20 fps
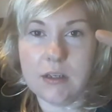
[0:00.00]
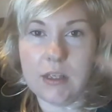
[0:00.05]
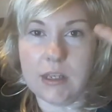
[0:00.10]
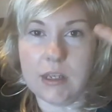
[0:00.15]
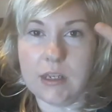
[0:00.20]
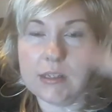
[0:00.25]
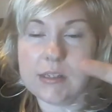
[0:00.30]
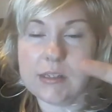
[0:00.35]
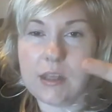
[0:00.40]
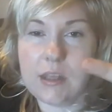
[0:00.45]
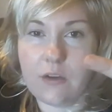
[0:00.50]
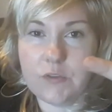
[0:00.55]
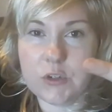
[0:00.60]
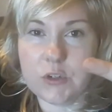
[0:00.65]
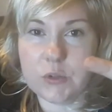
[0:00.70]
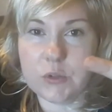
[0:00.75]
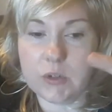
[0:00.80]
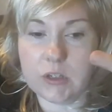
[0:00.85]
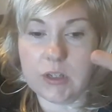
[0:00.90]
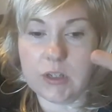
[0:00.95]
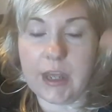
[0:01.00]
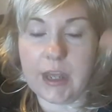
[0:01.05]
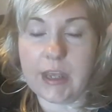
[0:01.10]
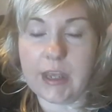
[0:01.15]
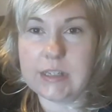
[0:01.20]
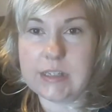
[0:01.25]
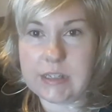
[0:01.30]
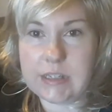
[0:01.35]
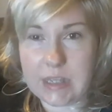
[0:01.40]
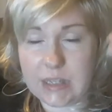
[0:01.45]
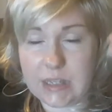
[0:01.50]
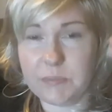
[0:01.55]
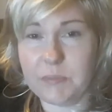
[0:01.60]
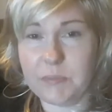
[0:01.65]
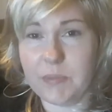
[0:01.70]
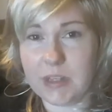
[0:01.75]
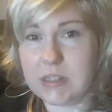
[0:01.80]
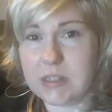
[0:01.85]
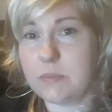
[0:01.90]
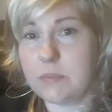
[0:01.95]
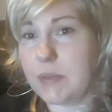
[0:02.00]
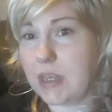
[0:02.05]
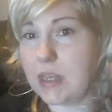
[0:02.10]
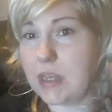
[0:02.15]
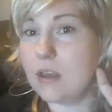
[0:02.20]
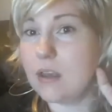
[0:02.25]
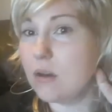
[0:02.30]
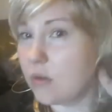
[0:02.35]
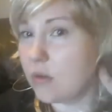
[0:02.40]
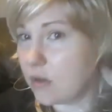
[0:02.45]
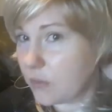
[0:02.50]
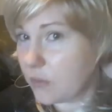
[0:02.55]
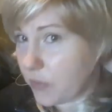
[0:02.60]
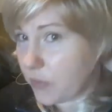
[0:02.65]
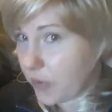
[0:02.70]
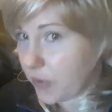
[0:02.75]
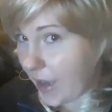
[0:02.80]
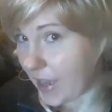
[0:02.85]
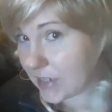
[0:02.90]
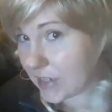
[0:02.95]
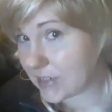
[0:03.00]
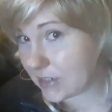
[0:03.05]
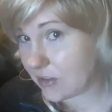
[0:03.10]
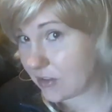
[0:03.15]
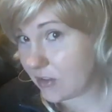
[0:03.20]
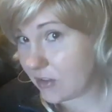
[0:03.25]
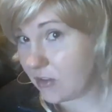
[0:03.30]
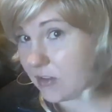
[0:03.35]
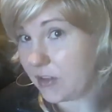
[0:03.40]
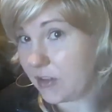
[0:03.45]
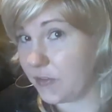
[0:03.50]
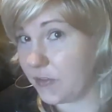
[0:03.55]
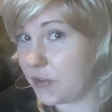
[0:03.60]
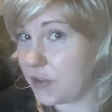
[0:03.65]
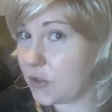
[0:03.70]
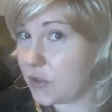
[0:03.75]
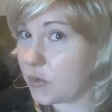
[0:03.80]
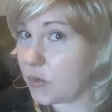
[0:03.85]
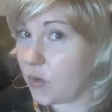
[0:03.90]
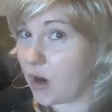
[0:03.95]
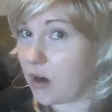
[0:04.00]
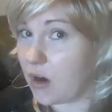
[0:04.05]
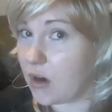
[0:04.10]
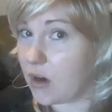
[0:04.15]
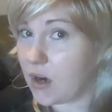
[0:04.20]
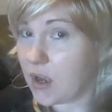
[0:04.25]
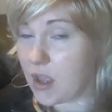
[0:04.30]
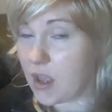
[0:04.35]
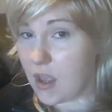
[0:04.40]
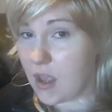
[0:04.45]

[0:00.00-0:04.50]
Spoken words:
It is comfortable. I could see this being practical if you are